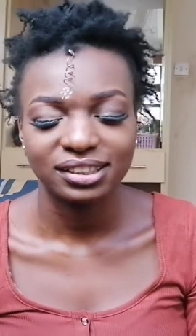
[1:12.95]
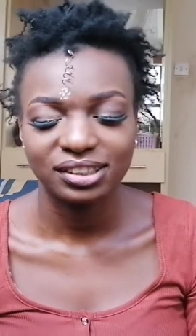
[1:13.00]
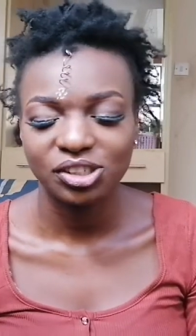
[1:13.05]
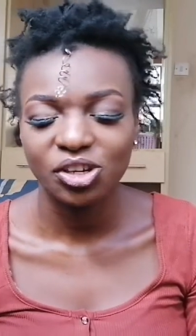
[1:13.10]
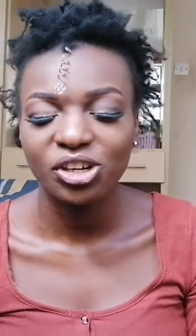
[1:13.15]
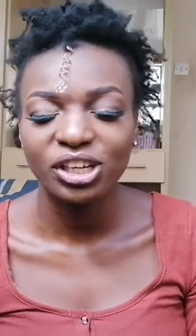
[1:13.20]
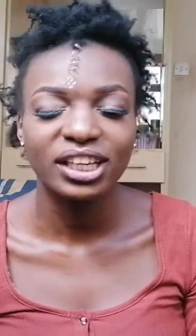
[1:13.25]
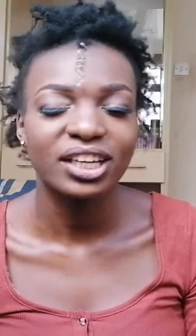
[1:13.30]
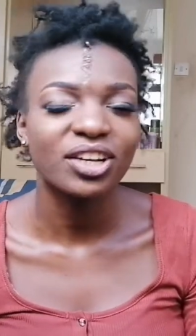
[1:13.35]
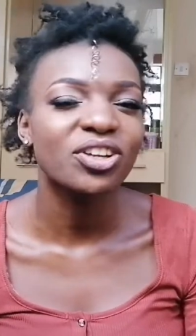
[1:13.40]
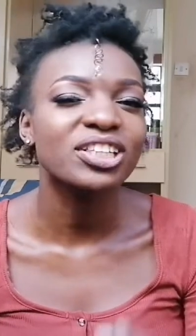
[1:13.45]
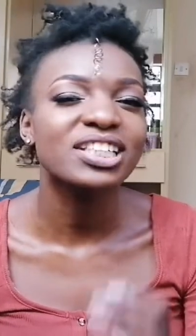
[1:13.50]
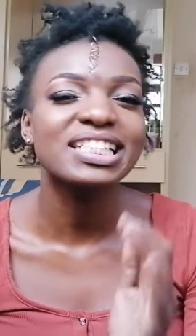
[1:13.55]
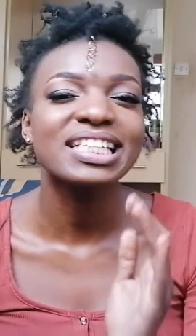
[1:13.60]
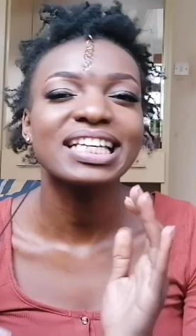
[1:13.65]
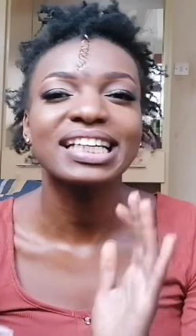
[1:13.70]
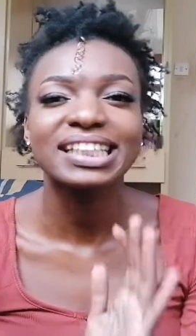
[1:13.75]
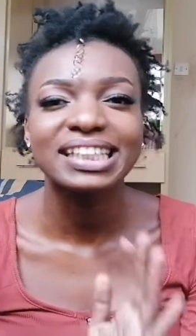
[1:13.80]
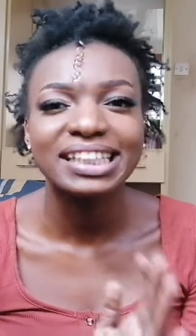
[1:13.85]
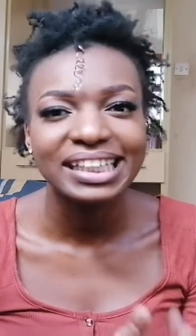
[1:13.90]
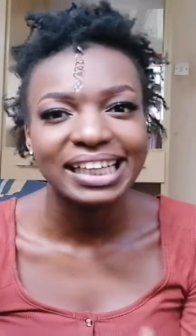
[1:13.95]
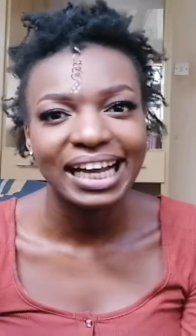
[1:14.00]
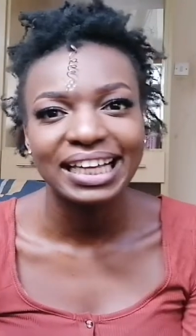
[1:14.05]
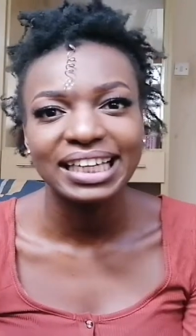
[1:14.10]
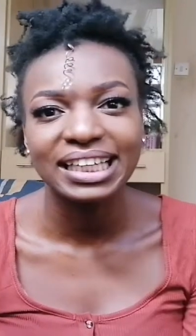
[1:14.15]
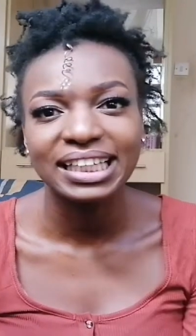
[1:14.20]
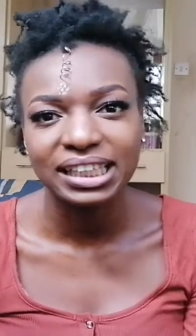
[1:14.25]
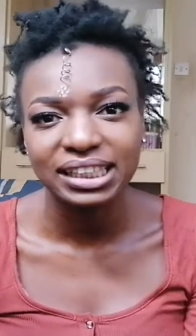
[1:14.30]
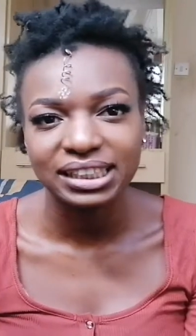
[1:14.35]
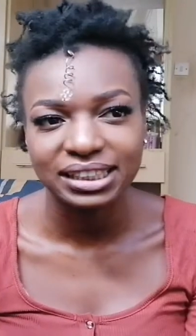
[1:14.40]
Okay, not
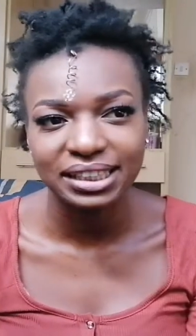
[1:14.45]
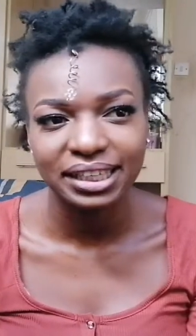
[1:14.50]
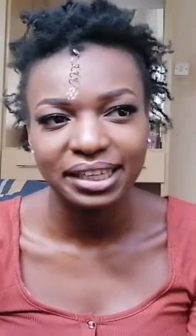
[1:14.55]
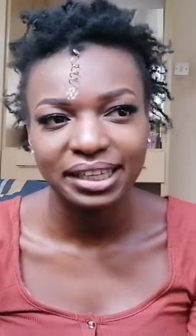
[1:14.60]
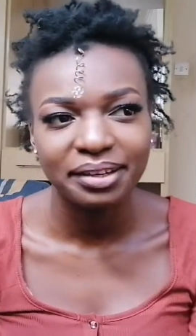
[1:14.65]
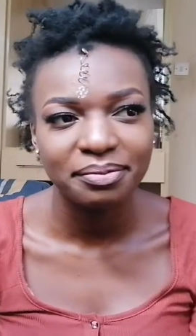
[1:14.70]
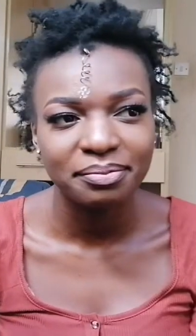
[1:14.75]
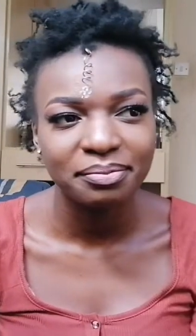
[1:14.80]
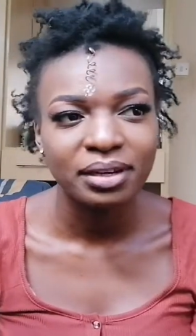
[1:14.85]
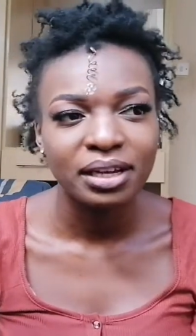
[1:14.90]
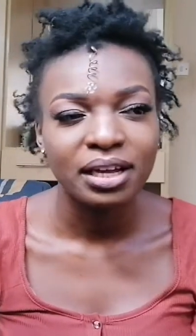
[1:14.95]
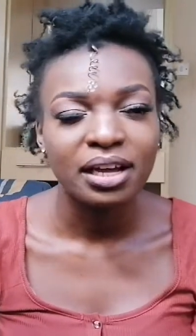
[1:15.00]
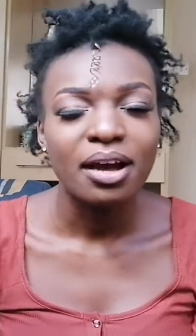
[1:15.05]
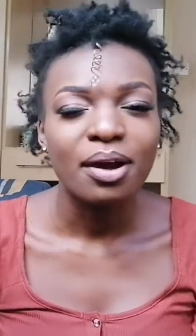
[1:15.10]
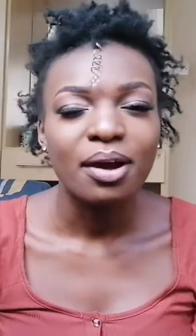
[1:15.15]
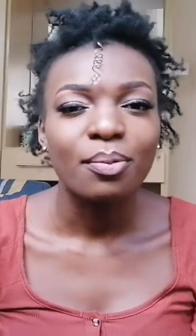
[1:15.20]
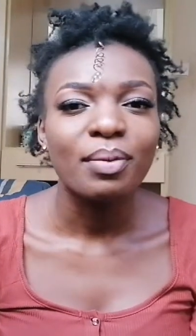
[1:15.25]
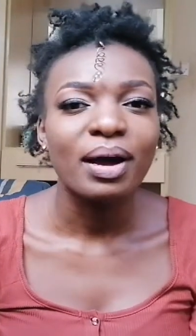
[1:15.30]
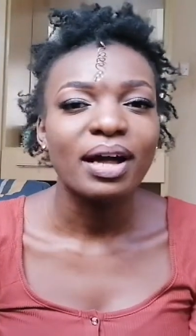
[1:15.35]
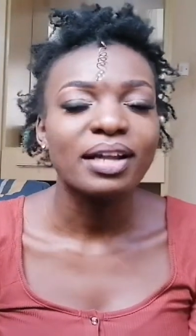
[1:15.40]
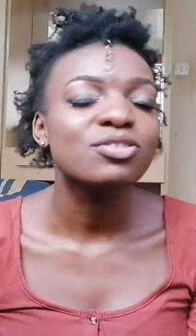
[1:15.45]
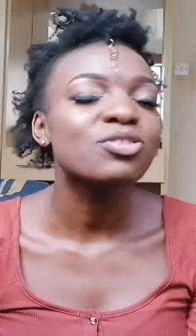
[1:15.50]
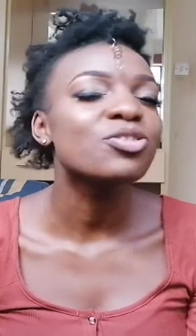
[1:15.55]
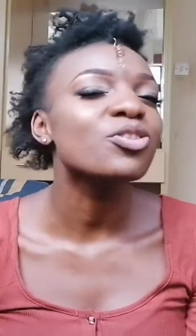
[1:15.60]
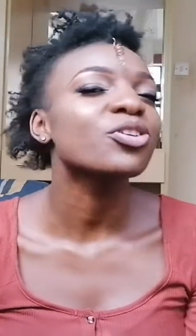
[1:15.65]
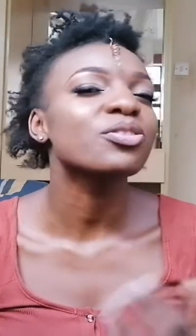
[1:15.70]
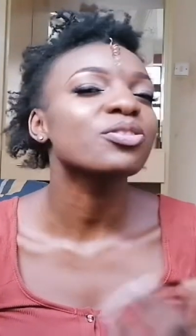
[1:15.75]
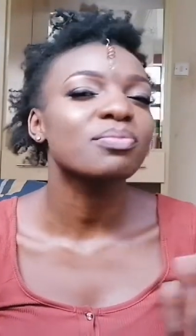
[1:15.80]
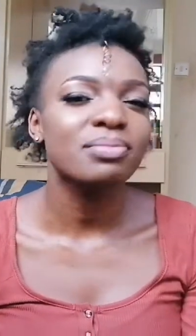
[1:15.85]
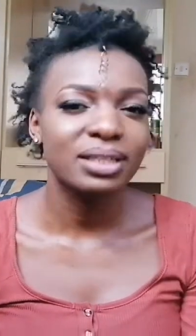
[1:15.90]
technically the same, but
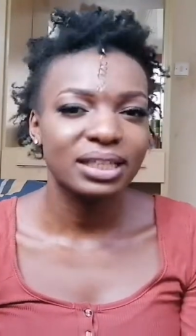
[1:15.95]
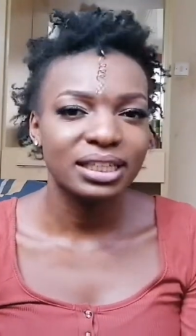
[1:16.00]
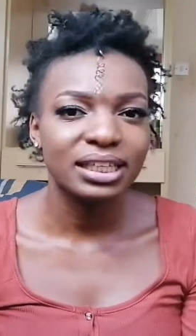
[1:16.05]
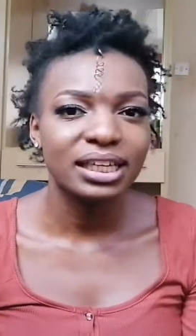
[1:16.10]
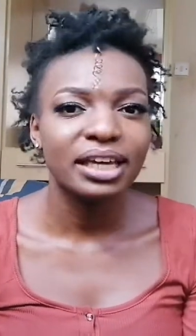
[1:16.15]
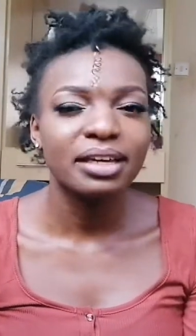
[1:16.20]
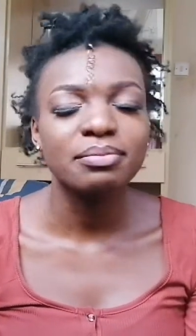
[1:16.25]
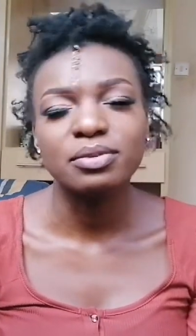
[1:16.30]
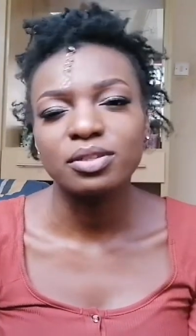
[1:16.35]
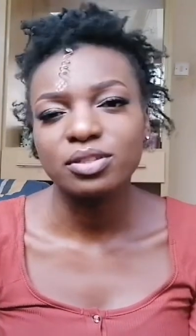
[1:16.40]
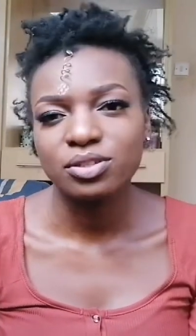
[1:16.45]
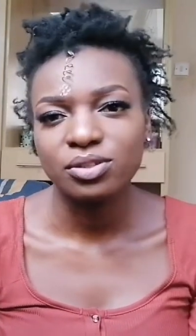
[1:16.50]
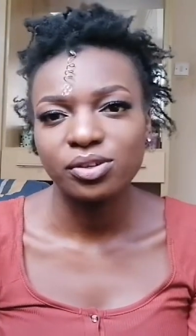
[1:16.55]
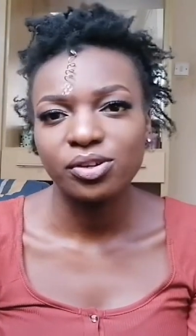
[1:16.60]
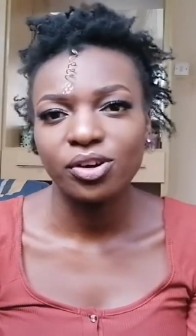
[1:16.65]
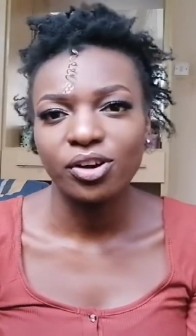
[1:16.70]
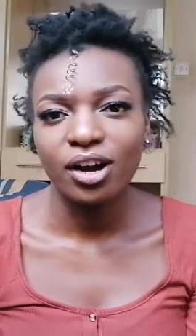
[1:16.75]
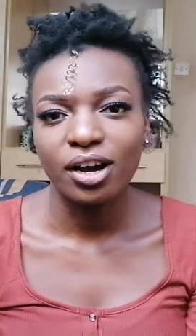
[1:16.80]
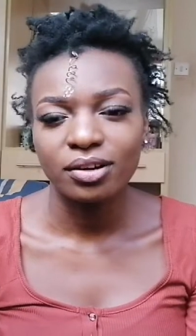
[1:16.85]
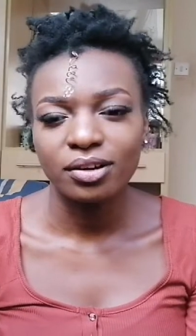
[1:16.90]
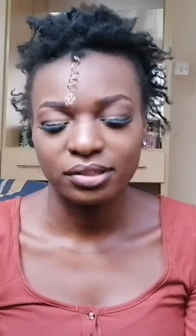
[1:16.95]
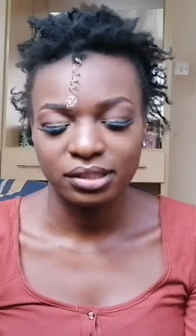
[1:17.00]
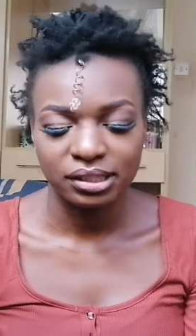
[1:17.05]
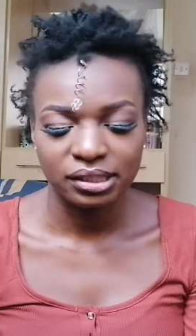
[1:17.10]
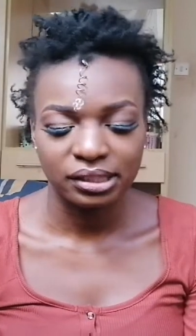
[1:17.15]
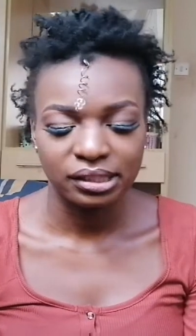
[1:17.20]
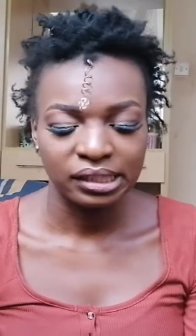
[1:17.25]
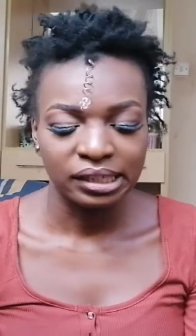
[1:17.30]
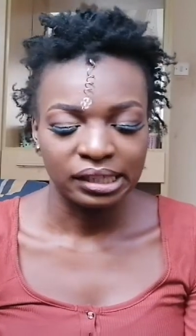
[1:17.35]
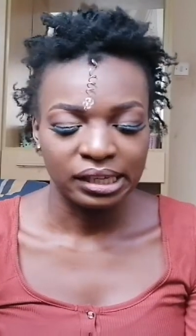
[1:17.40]
not being able to go out.
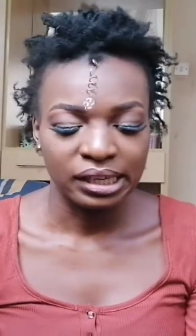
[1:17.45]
